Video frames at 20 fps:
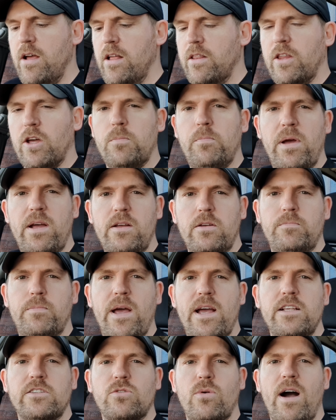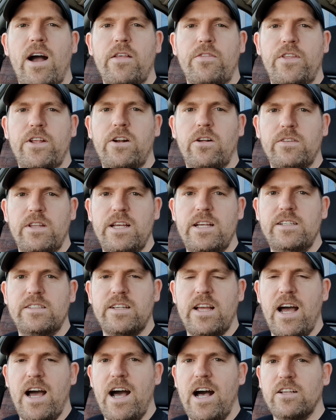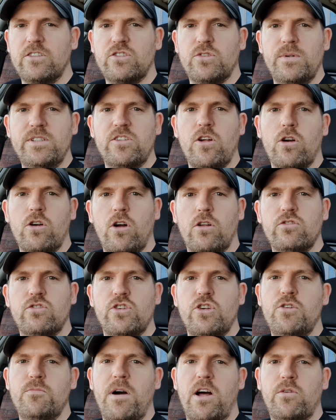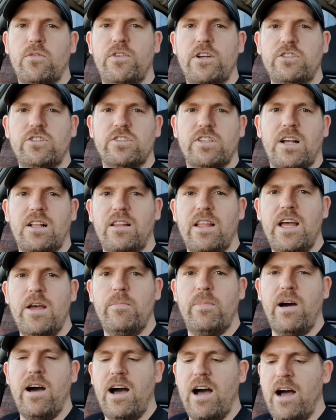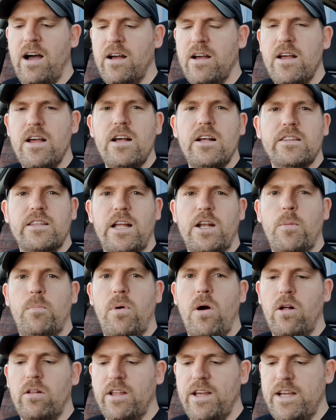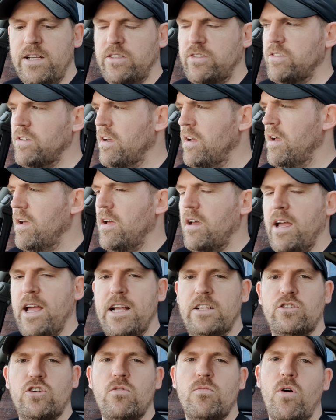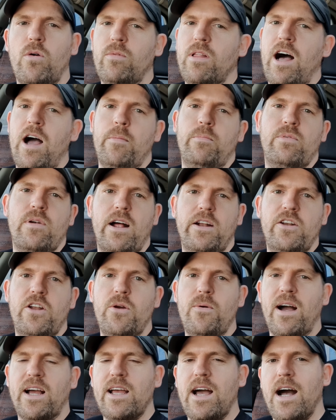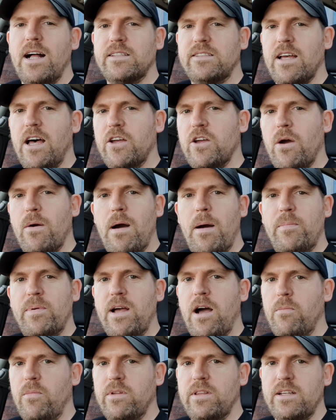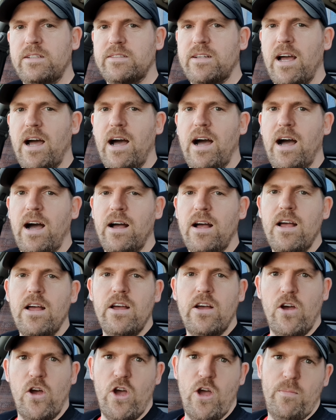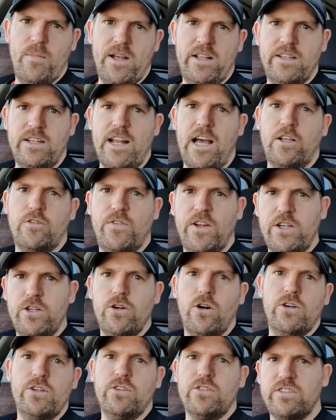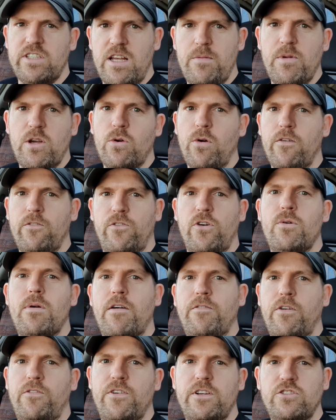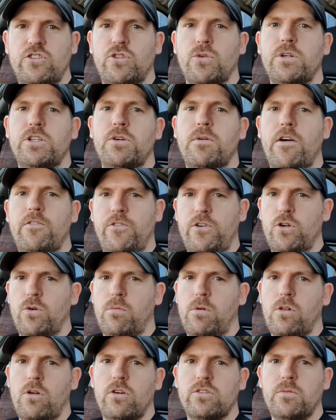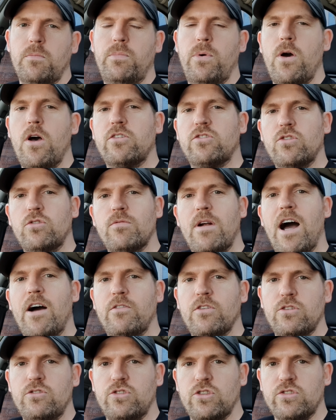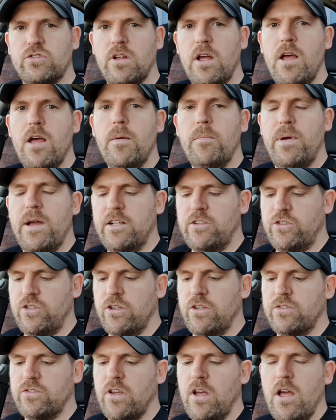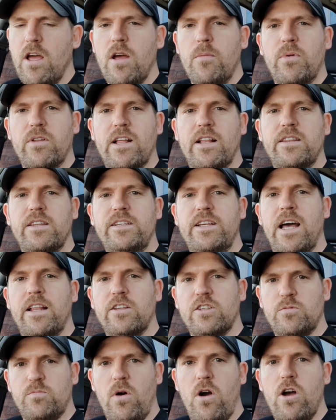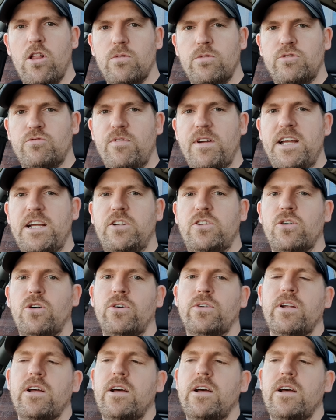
The paint's quite thin on these cars, so he's not gone too mad with it. Just a clear bar, then a polish. it's come up like brand new. I can't tell you how happy I am with this car. In the next video, you'll see me going through everything, showing you everything up close and personal rather than just pictures. But then, yeah, the spoiler was redone.